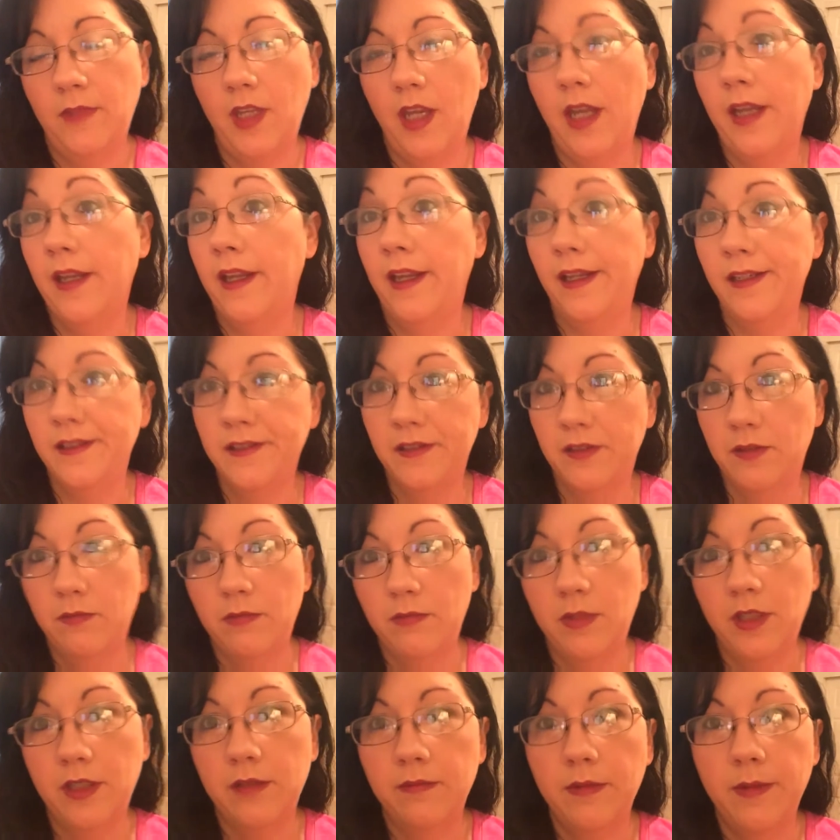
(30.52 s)
I can't do the
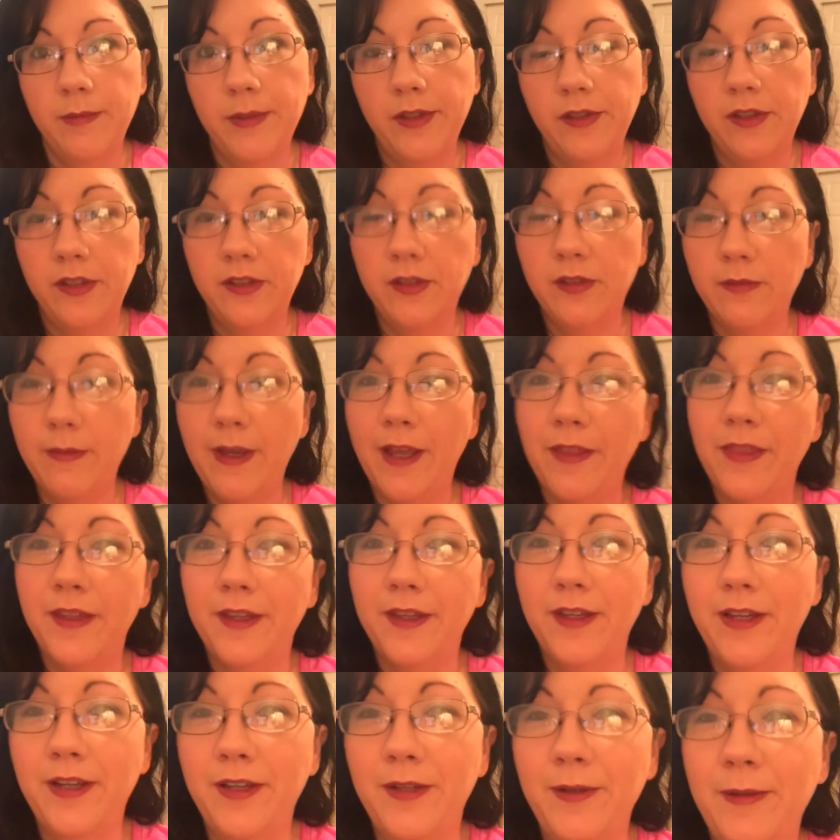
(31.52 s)
math. Maybe you could do the
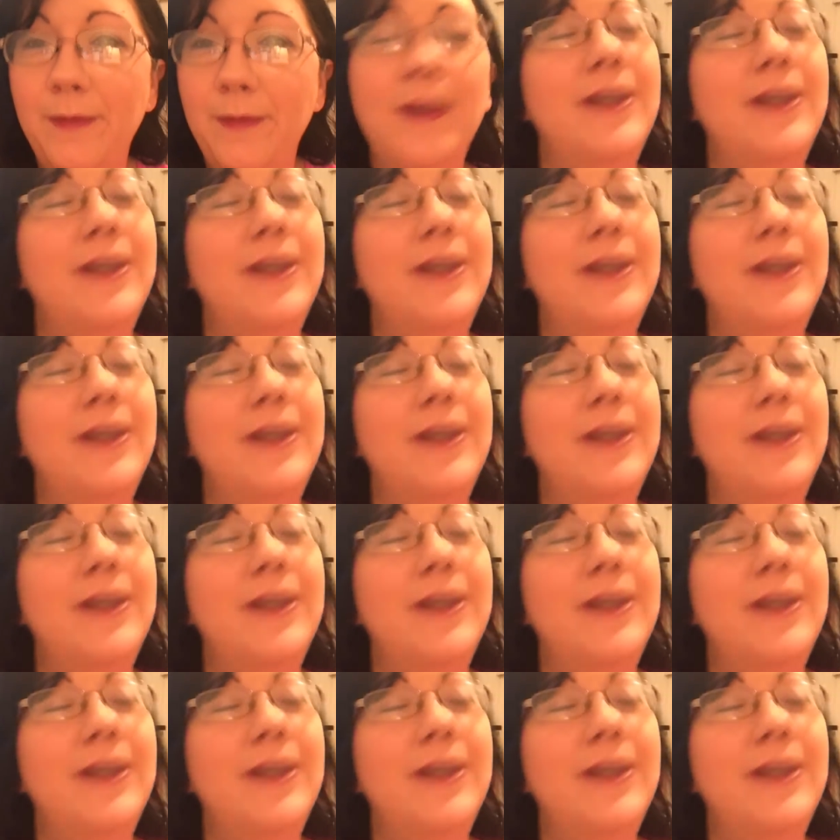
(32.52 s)
math.